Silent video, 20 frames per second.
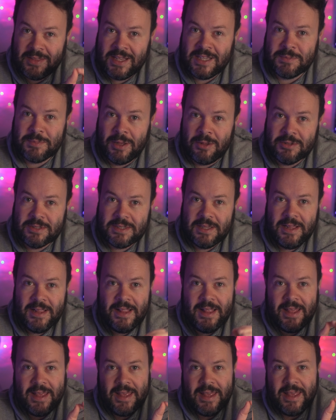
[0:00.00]
these mounts.
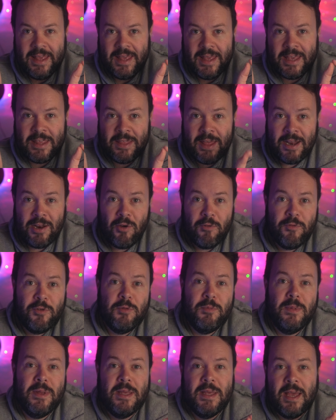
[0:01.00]
He then
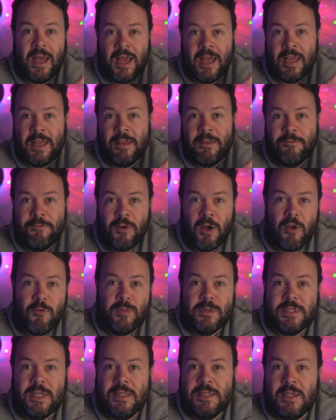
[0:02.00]
offered me a
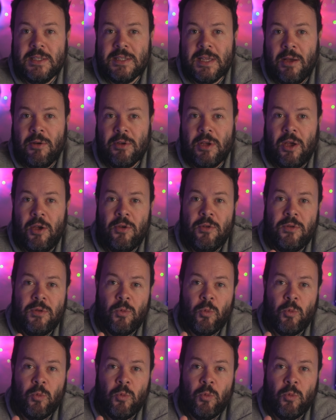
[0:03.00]
5% discount code,